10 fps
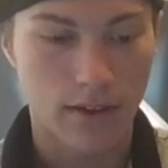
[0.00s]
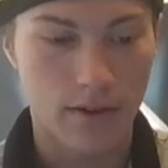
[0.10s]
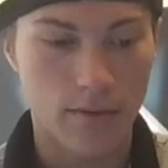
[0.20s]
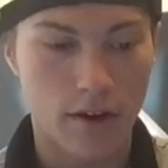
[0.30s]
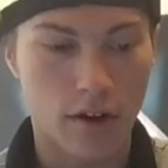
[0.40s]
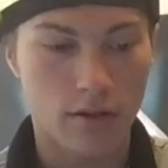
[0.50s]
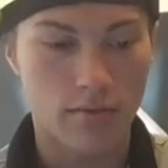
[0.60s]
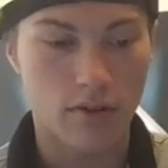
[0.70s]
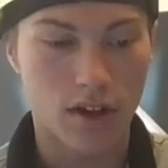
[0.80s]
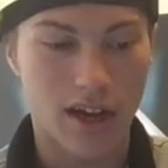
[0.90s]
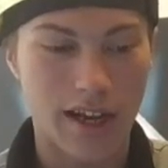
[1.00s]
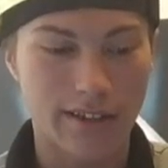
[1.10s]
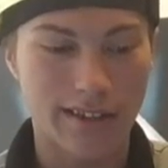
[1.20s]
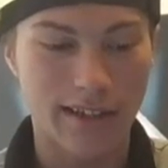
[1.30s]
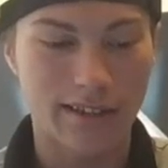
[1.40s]
Here we are. We're on
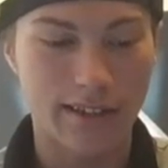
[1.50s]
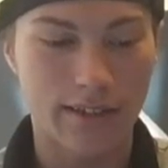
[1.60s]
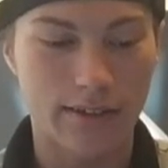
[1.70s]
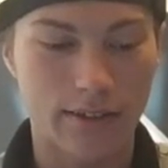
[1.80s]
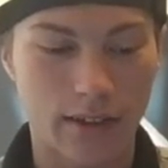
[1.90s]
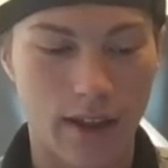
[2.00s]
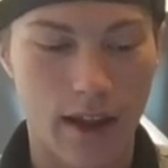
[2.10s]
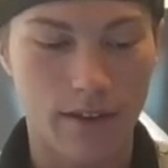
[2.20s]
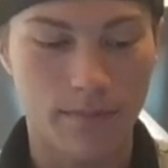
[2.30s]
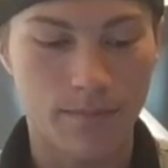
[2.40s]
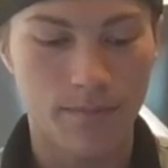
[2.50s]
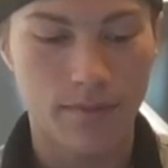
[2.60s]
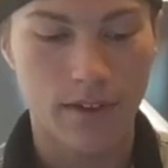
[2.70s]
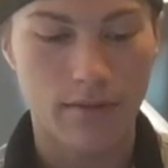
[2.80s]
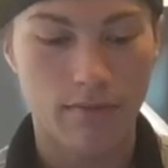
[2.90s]
cage side seats again.
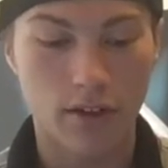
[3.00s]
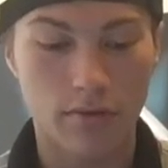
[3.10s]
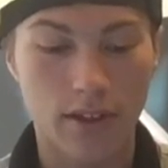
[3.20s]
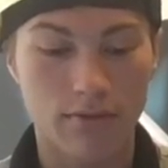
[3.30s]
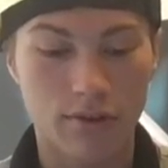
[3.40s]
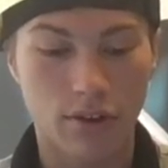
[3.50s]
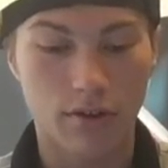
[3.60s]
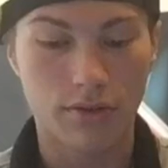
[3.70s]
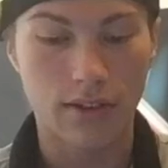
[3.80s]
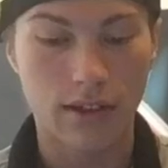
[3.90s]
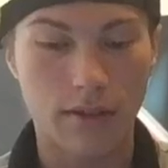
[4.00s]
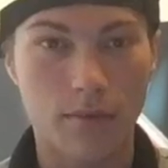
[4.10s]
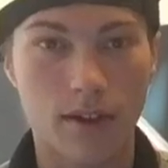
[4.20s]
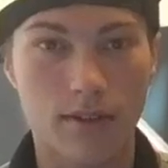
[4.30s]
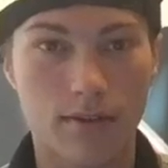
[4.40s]
We're gonna read the results, and
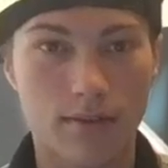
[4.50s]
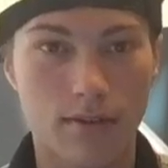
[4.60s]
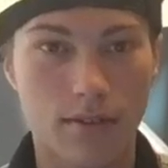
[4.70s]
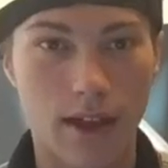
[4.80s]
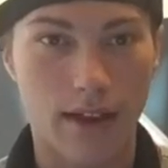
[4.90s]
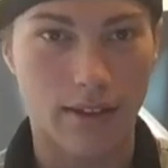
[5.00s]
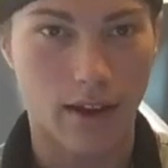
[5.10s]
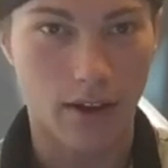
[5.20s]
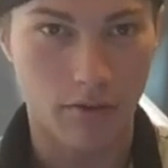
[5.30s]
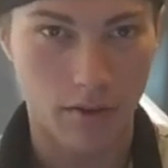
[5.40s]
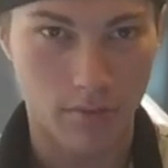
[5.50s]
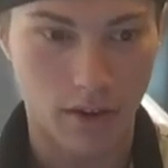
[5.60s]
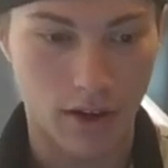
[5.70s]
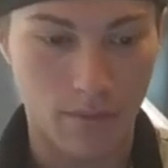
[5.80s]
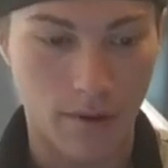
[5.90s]
I'm gonna act like I know what I'm
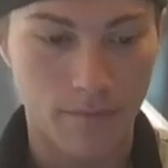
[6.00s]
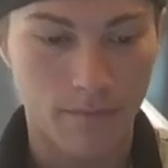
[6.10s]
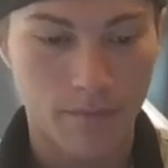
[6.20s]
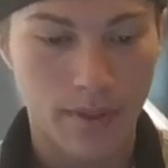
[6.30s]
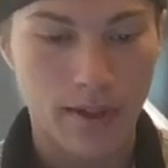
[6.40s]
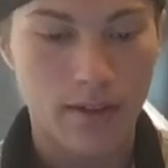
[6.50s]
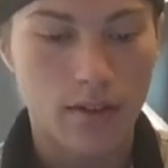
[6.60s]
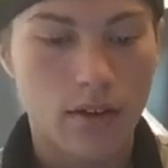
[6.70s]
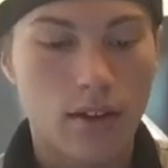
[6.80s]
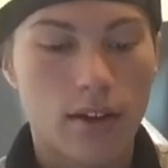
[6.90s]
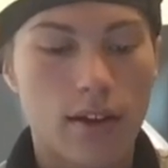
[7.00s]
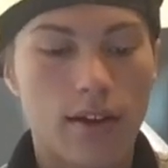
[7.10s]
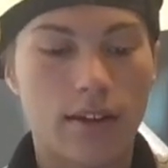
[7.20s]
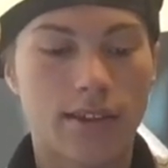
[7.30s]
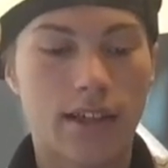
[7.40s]
talking about.
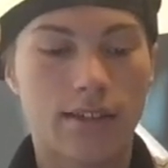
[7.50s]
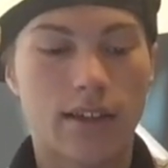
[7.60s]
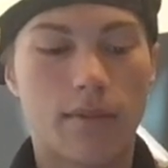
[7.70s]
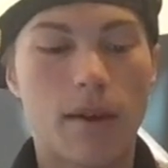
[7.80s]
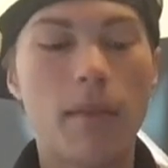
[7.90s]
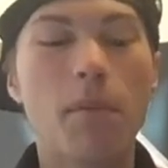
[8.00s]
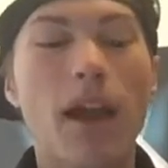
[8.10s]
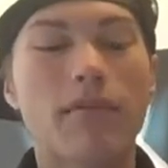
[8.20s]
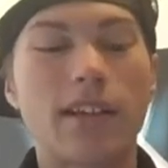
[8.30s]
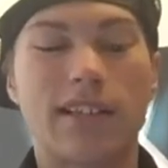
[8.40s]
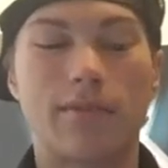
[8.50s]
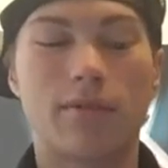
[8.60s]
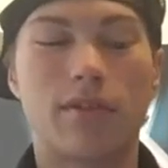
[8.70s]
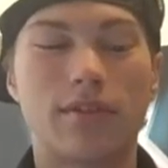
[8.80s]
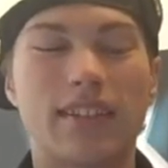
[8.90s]
It says, Impact Wrestling
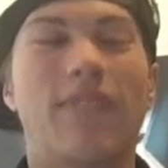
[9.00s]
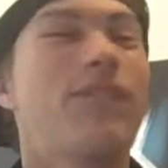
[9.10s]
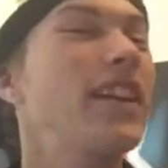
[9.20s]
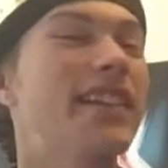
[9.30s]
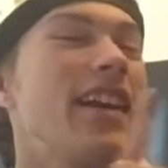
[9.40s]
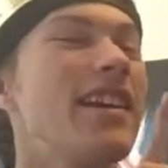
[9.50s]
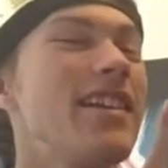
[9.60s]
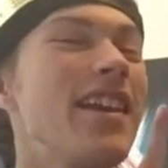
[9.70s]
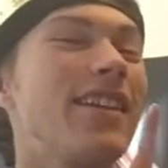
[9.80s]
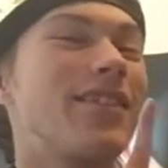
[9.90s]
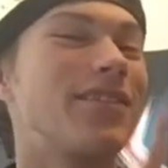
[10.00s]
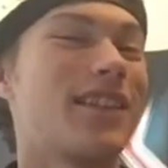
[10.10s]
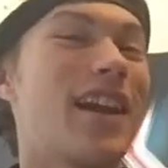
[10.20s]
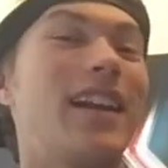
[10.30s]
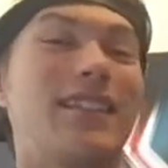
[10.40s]
results. 15
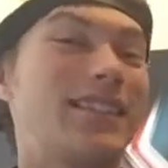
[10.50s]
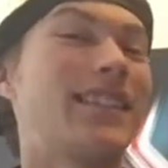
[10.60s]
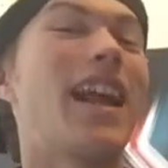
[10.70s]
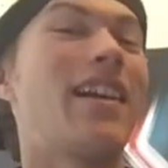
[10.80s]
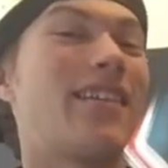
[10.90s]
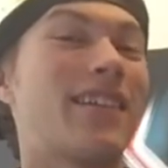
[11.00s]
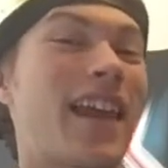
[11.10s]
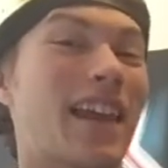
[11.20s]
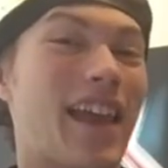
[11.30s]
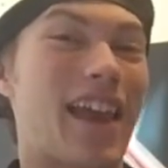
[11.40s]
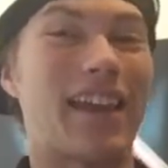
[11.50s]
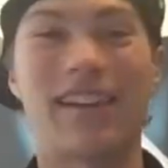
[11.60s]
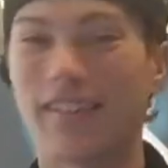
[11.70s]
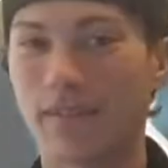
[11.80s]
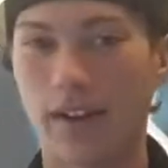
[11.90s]
years and still
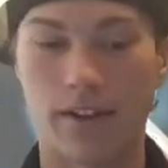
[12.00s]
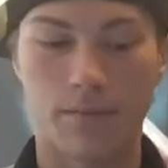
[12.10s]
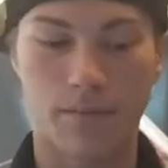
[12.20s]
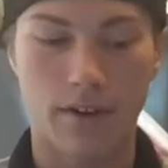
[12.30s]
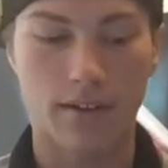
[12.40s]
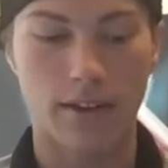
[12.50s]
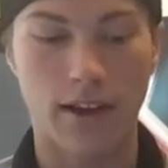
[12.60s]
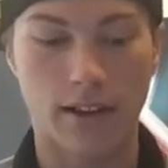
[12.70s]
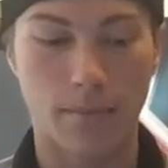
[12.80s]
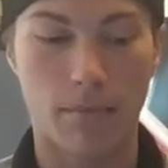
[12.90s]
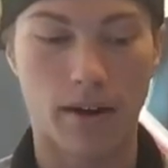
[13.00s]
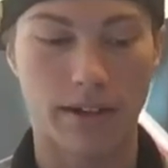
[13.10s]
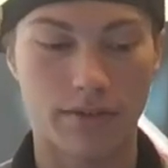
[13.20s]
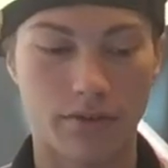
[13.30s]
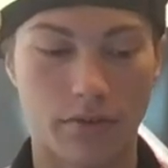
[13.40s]
kicking. Yeah, get to kick the
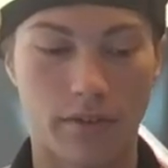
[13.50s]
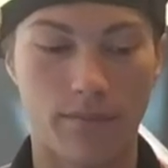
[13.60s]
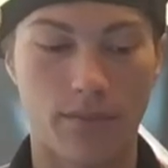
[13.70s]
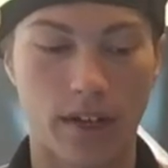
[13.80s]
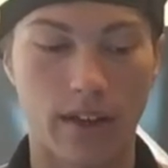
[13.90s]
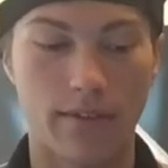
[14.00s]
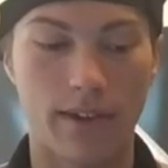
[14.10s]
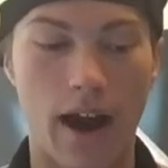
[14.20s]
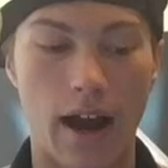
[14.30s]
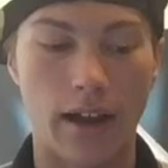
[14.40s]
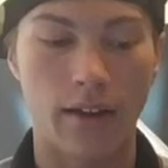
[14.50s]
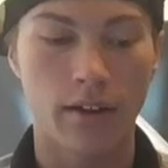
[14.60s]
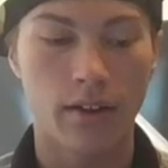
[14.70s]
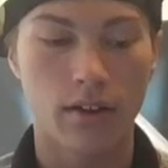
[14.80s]
bucket soon and fucking die.